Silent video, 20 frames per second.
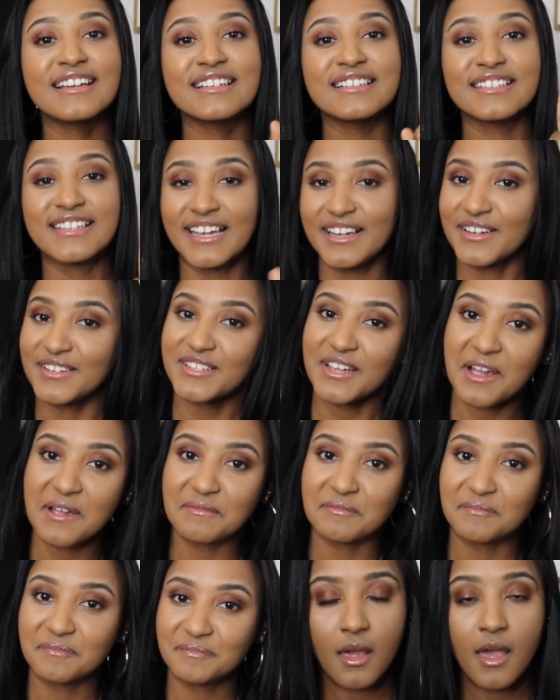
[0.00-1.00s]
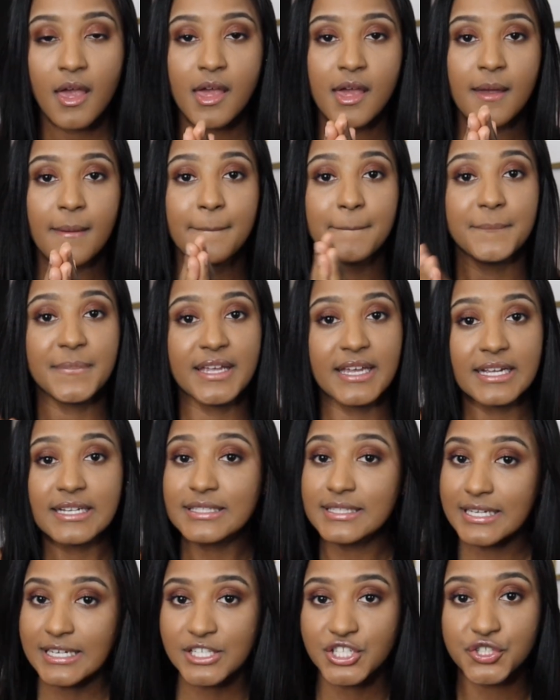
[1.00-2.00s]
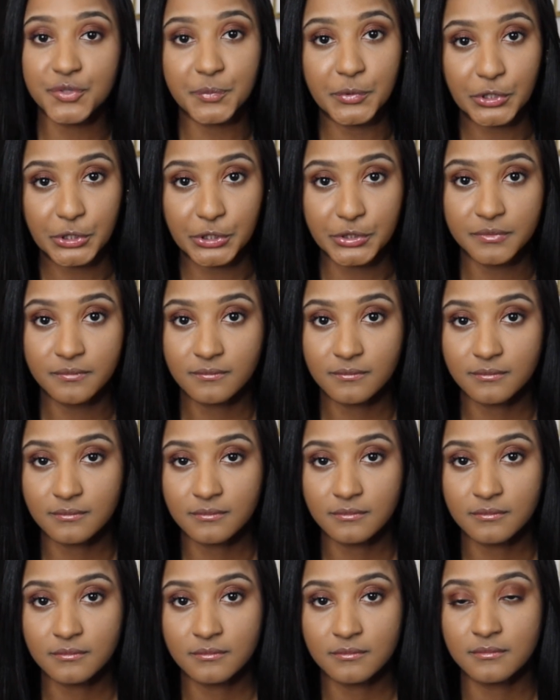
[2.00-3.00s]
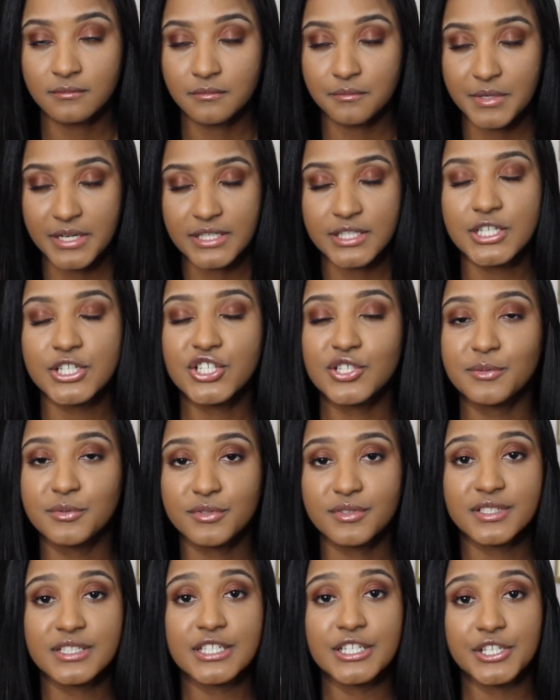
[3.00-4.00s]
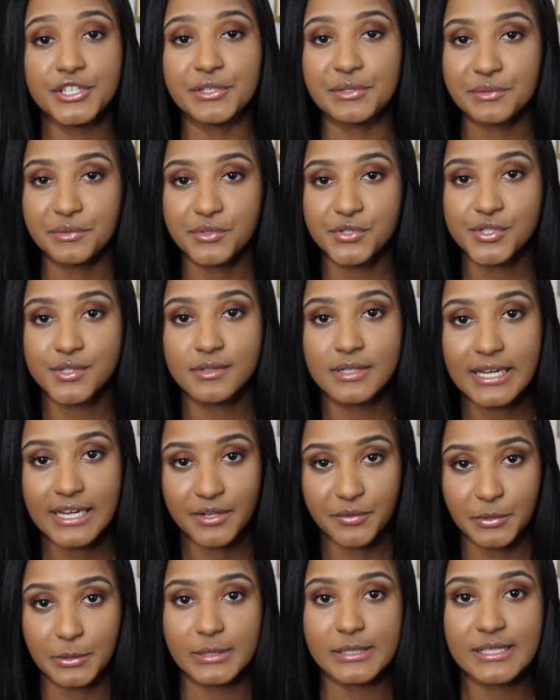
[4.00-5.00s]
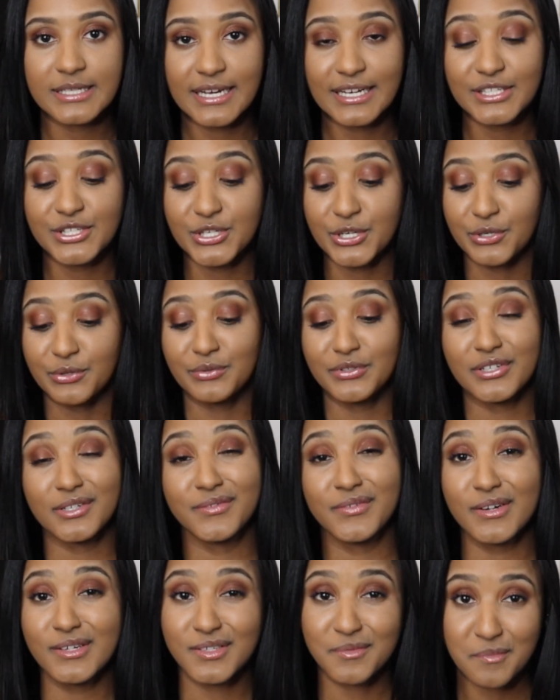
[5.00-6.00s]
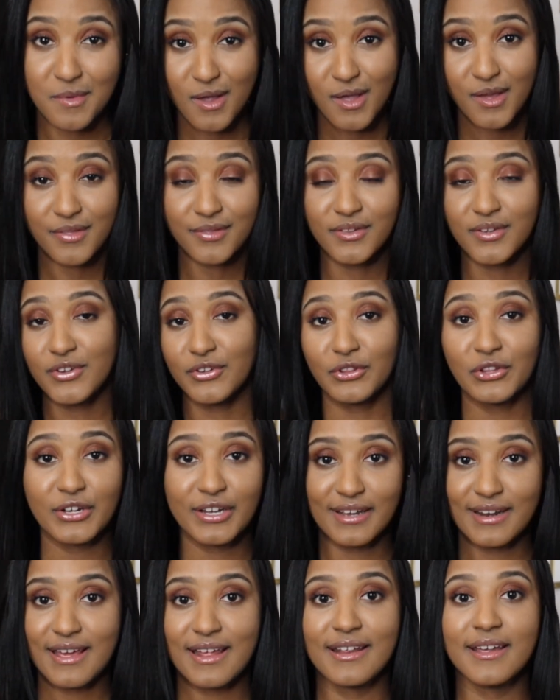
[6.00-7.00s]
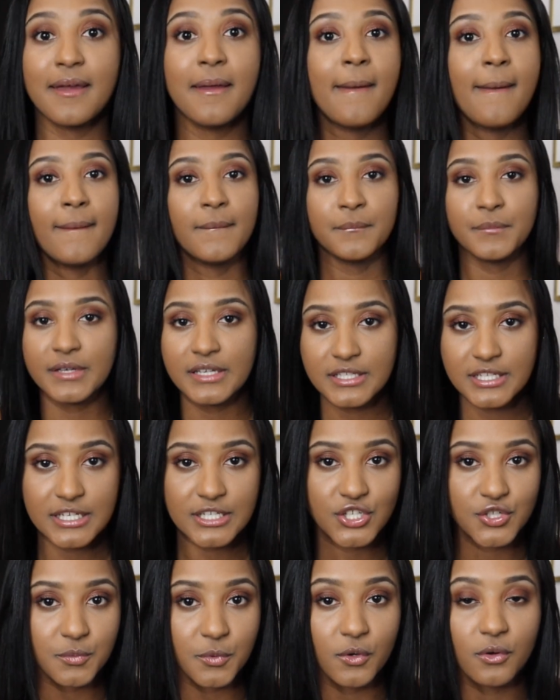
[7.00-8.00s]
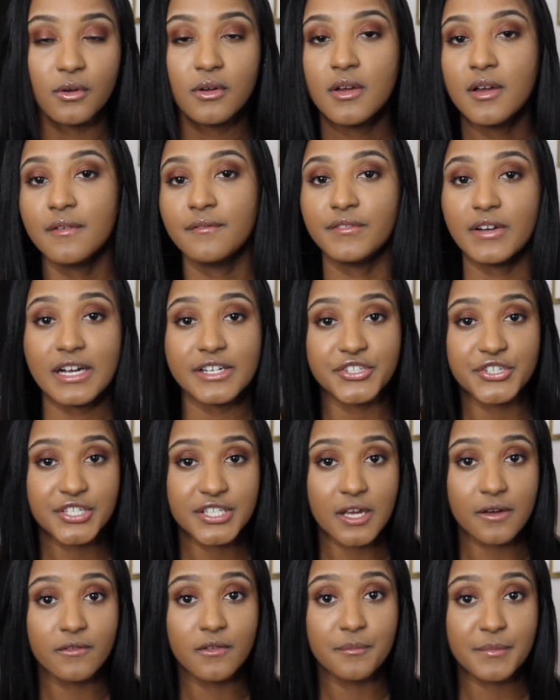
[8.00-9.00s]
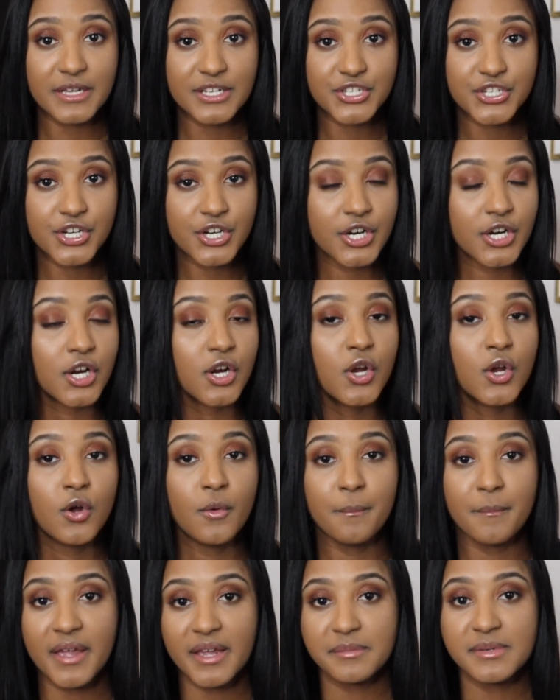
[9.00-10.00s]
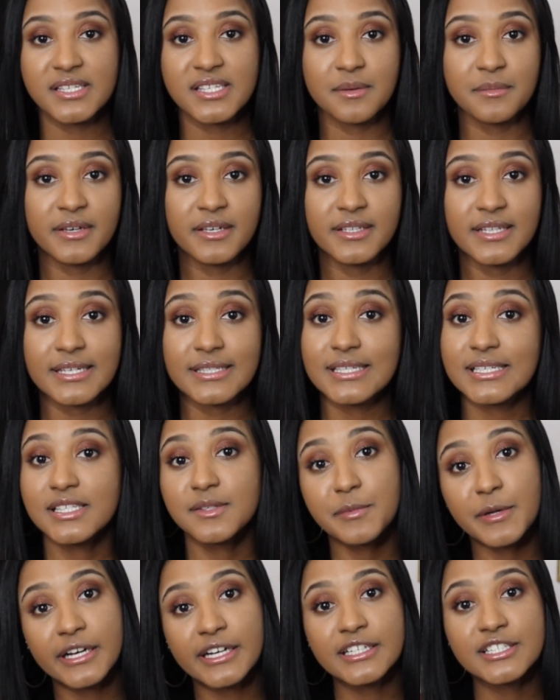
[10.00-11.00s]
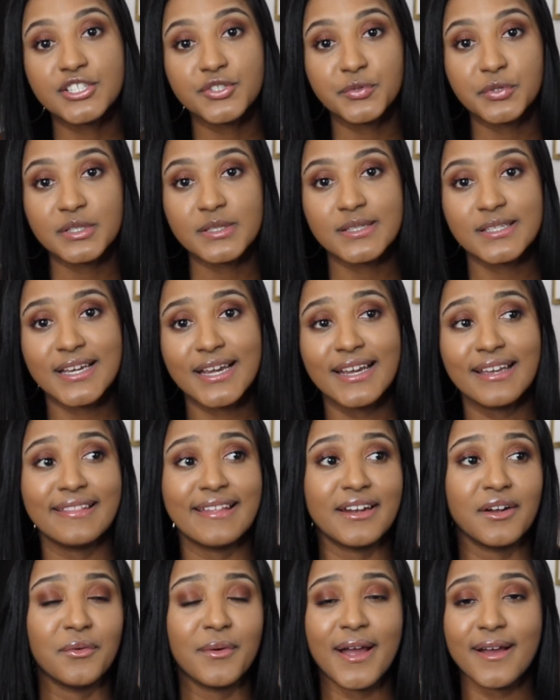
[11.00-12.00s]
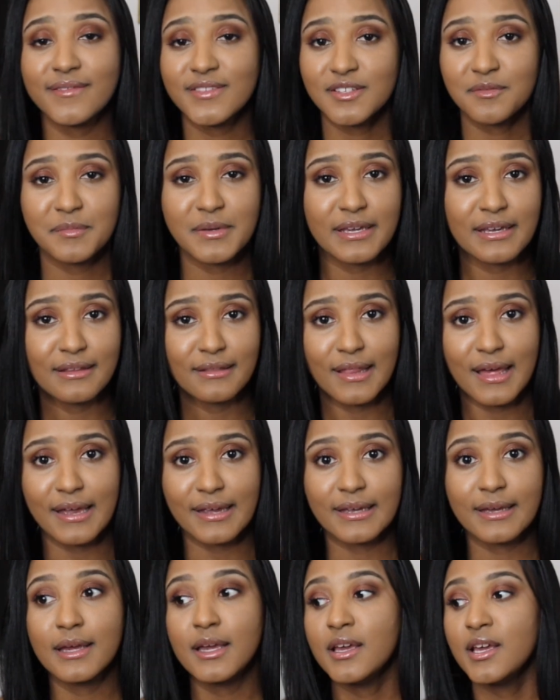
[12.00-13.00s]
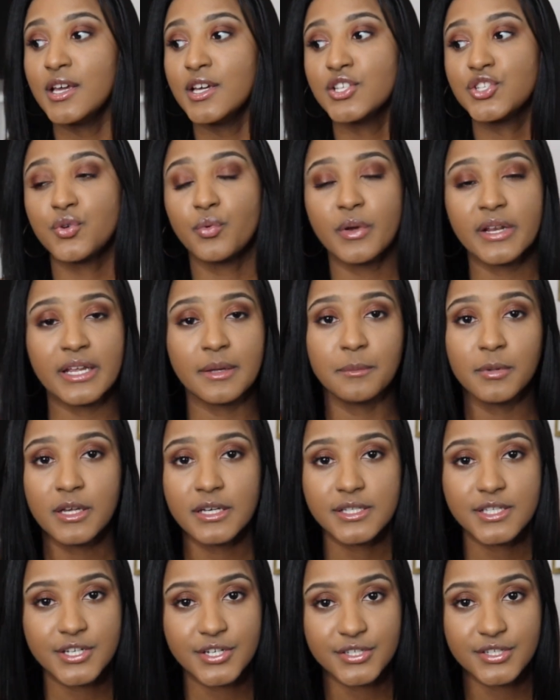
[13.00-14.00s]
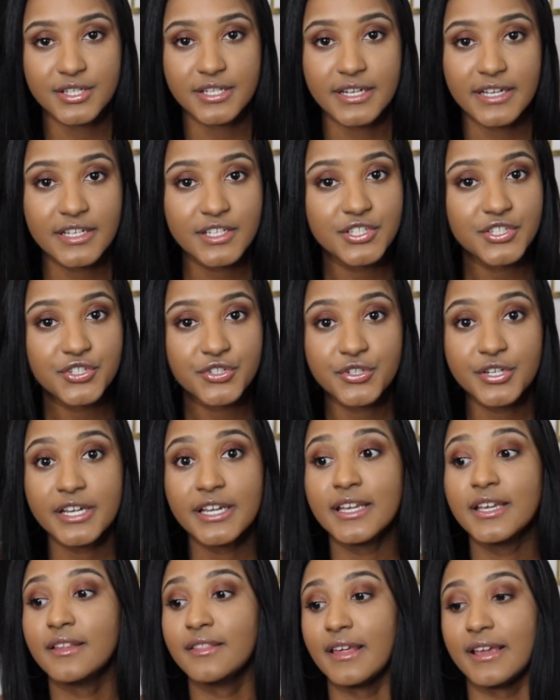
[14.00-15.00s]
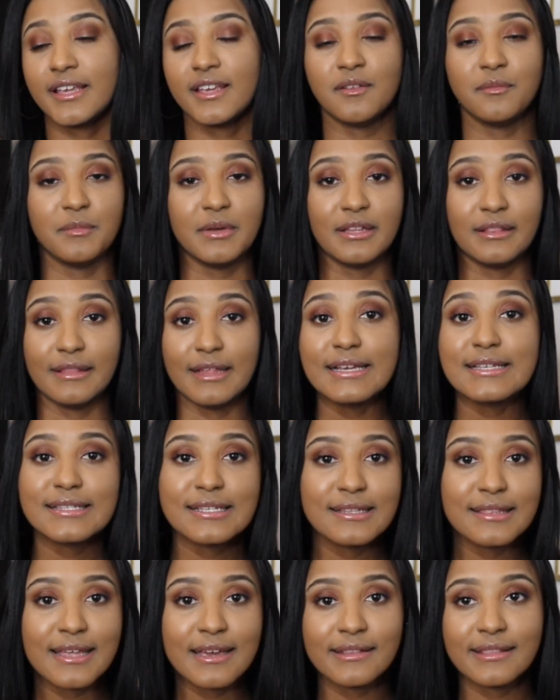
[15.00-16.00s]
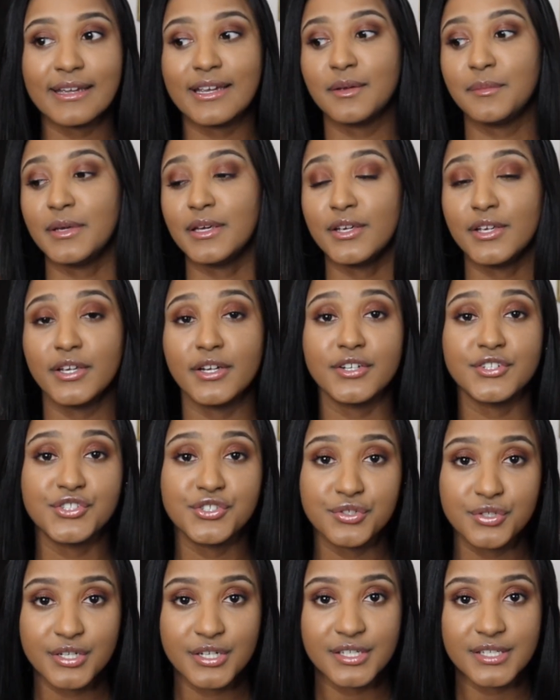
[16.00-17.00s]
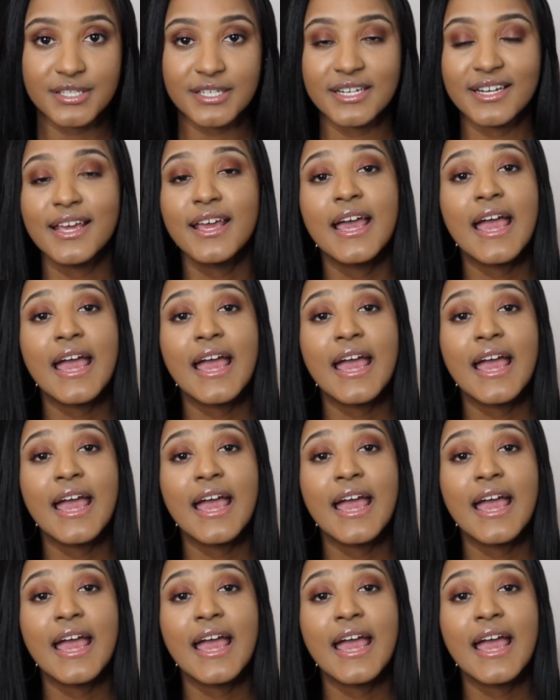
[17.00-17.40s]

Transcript: Take your time. Being teachable is huge in real estate. So your first month, you're looking at it, be teachable. Find yourself a mentor, maybe somebody that's experienced in real estate, and they don't have to be like 20 plus years in the industry. They can be less than that. They could be a year, 2 years in.